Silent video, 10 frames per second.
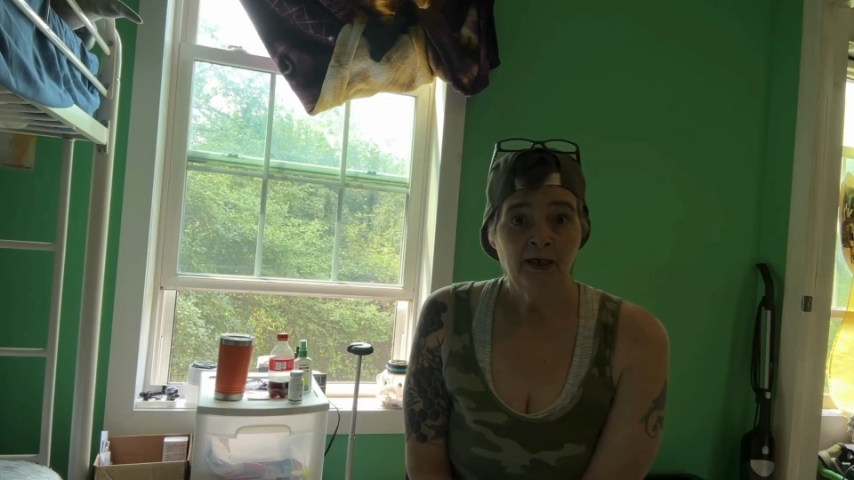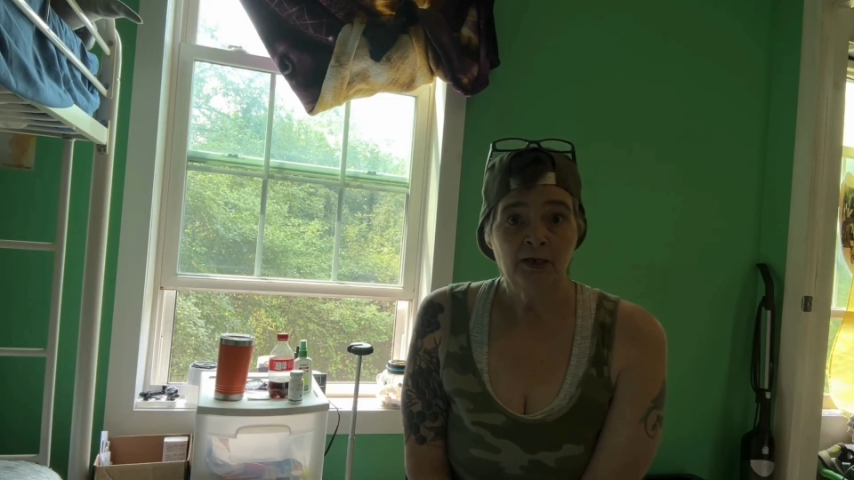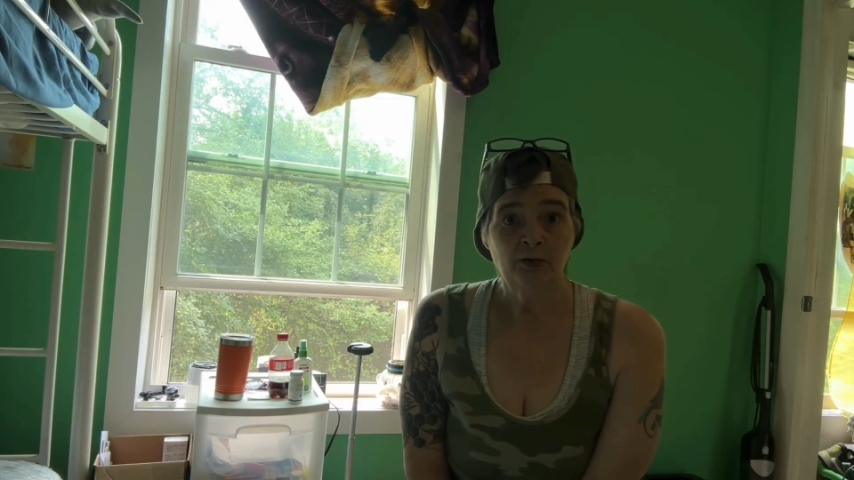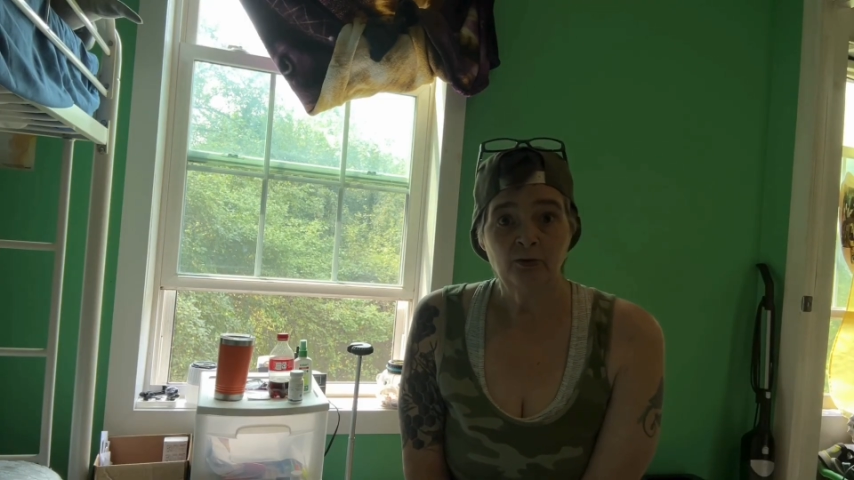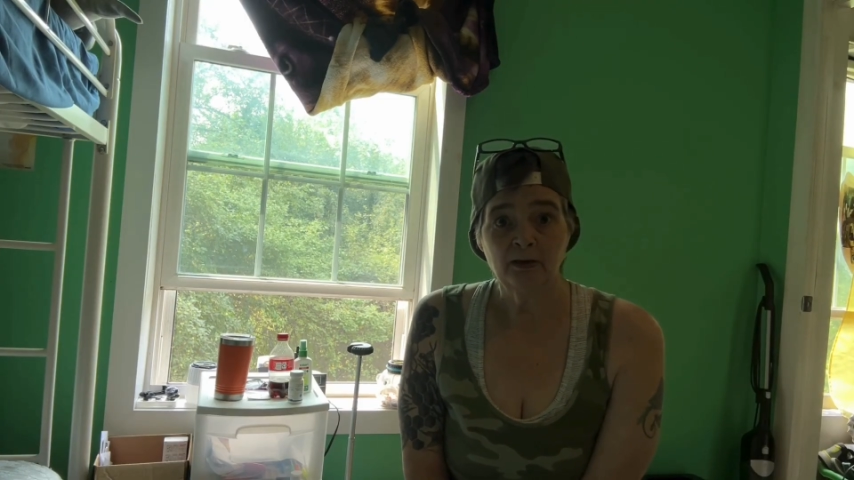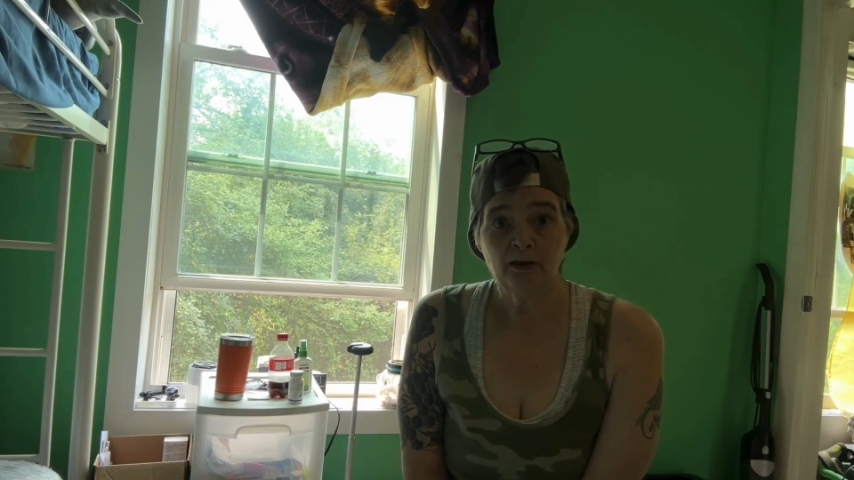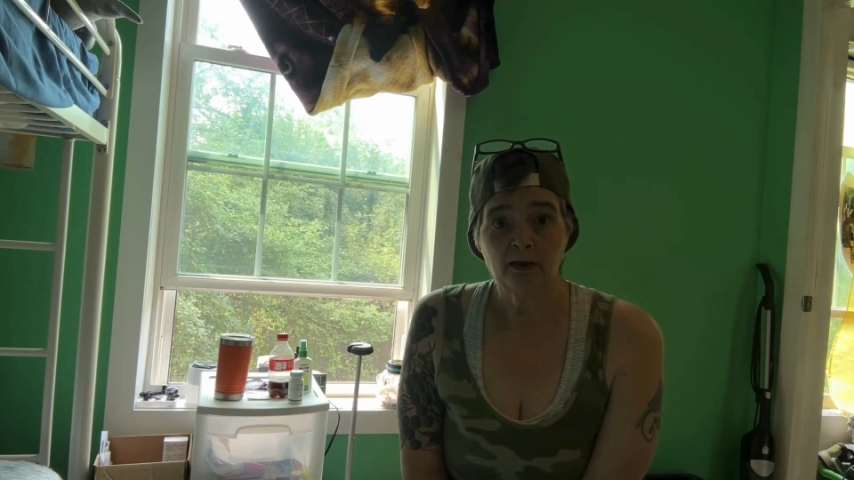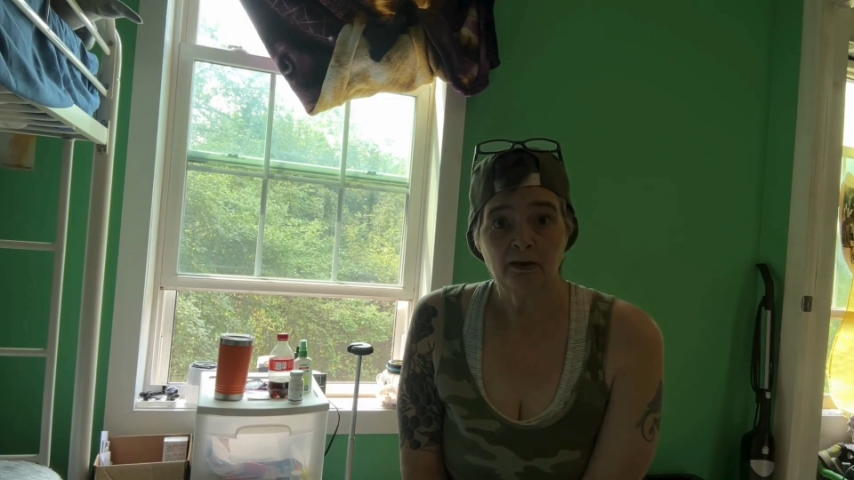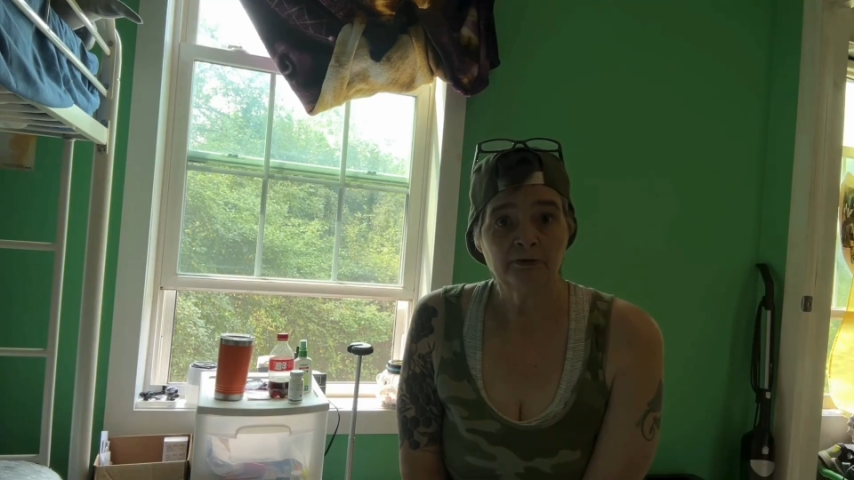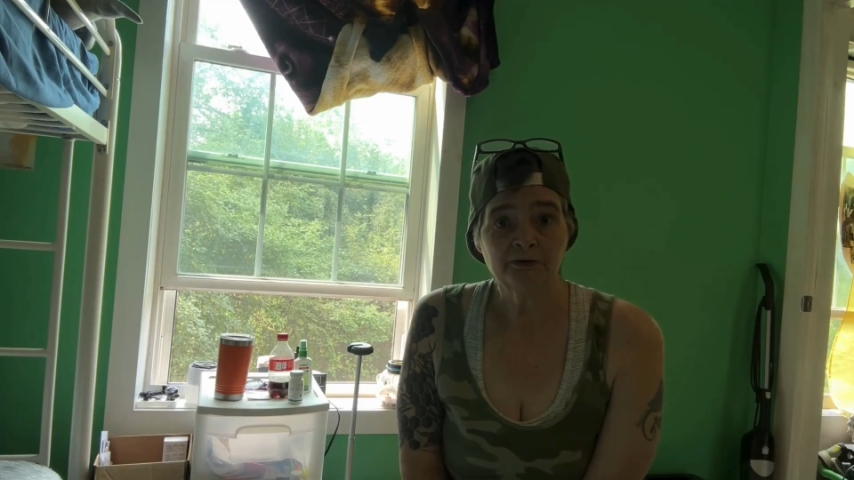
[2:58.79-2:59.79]
You can
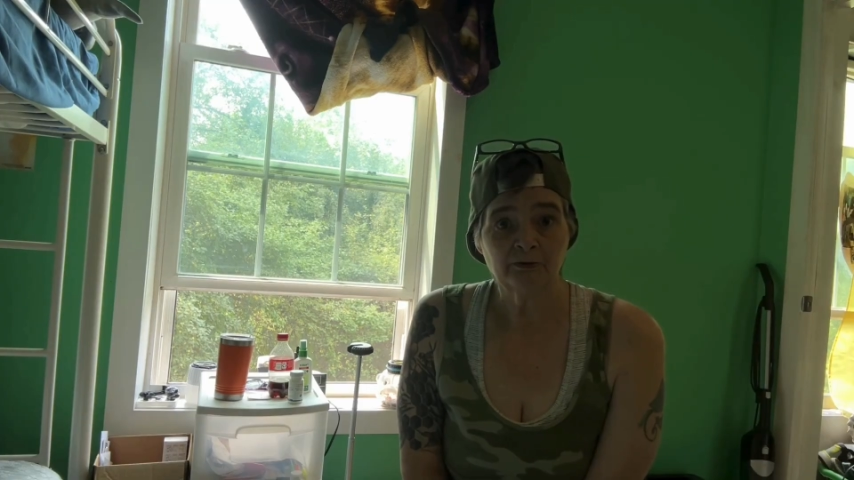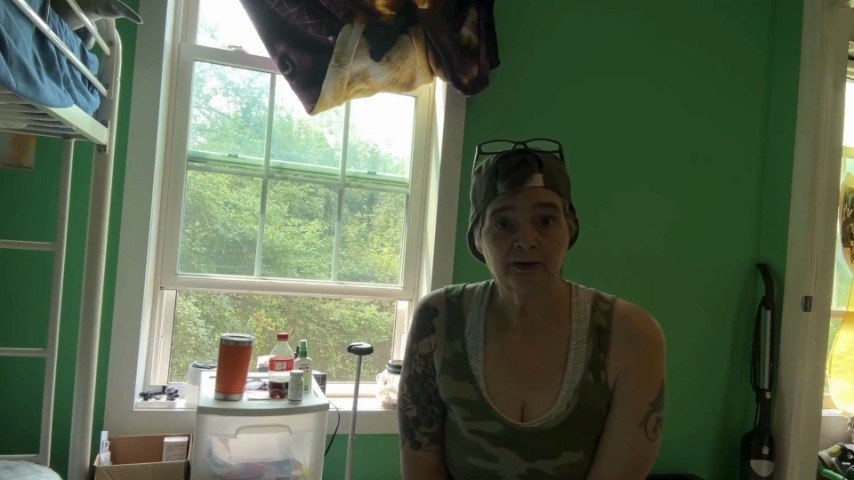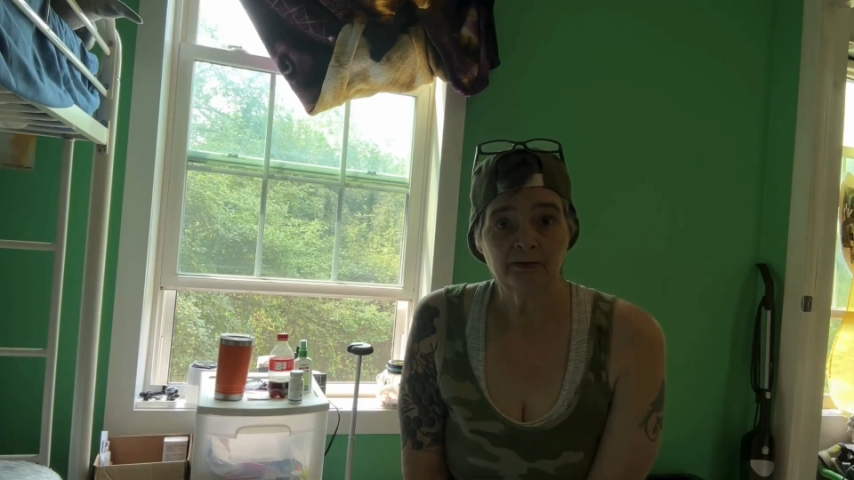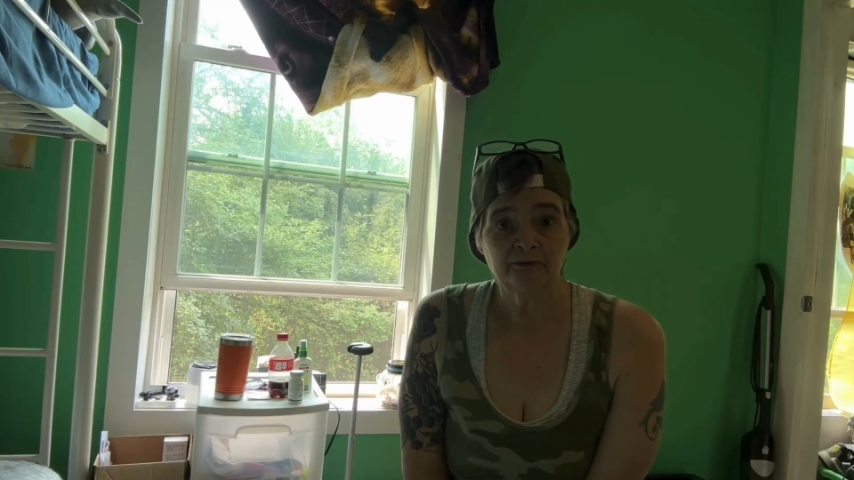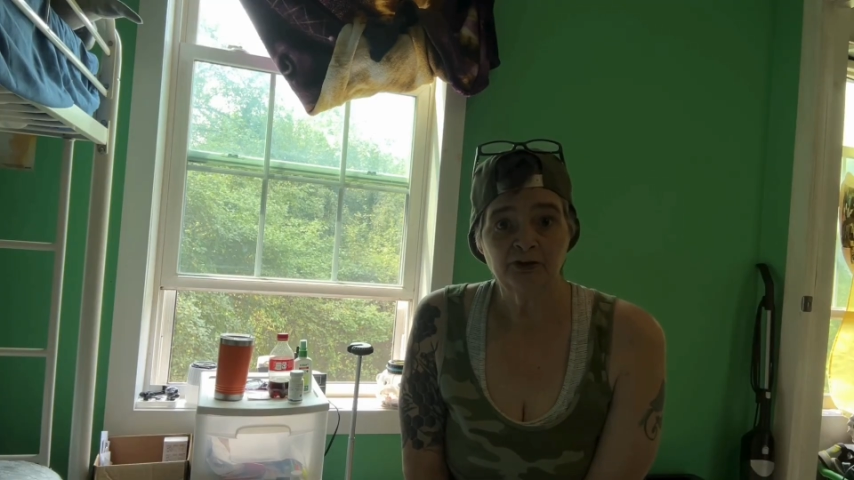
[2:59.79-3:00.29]
also give